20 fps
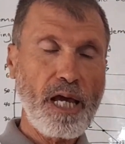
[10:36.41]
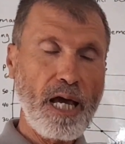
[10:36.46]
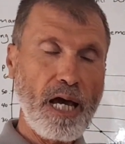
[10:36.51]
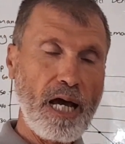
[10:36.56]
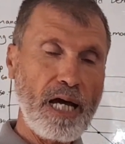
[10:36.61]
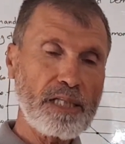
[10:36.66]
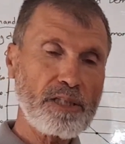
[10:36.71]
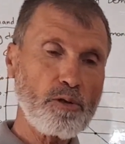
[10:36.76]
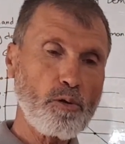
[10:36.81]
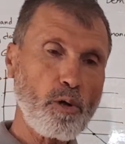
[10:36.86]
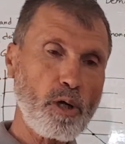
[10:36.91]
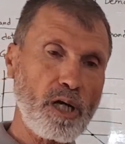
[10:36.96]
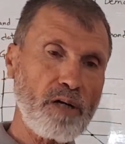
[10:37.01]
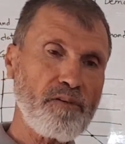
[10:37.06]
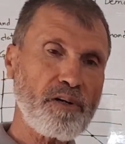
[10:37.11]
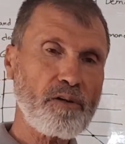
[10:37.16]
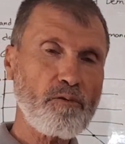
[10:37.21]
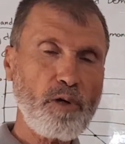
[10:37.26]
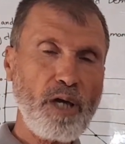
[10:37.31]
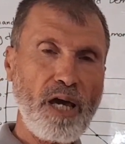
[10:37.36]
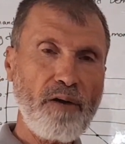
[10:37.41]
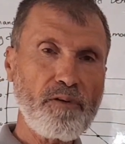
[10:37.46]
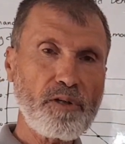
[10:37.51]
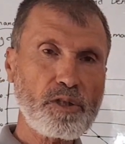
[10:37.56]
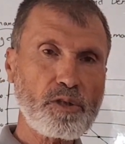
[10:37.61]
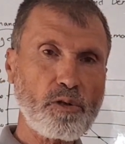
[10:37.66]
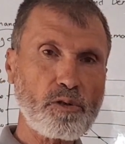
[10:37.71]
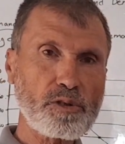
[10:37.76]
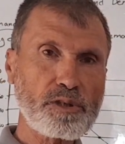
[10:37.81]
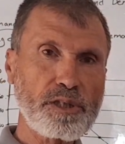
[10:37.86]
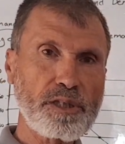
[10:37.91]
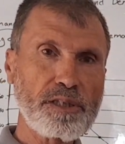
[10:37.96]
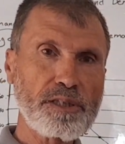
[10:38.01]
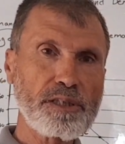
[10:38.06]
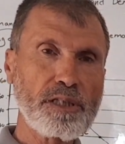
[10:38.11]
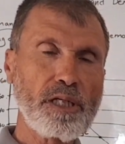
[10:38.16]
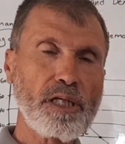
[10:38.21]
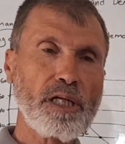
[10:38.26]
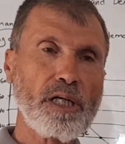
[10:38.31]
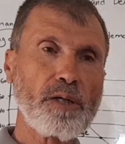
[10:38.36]
And whenever we have a
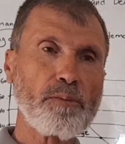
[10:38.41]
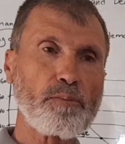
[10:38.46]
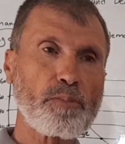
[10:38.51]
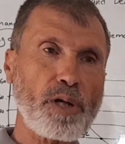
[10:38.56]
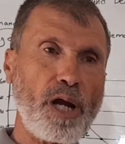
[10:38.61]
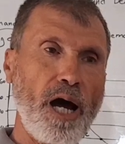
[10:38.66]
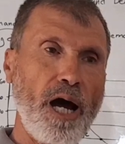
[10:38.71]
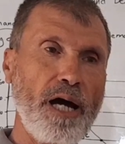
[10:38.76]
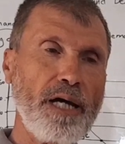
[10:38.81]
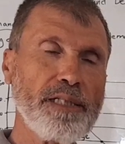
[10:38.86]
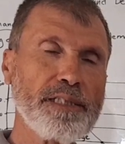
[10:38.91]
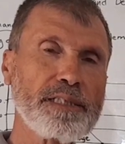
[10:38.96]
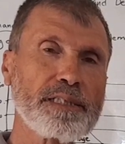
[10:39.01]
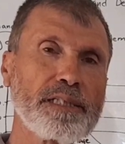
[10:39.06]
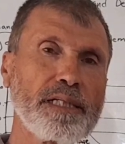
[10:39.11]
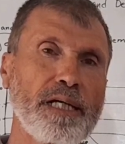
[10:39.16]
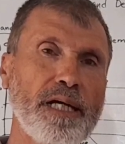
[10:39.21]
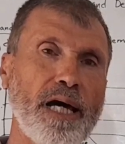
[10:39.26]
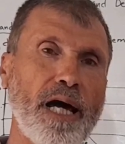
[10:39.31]
shortage, price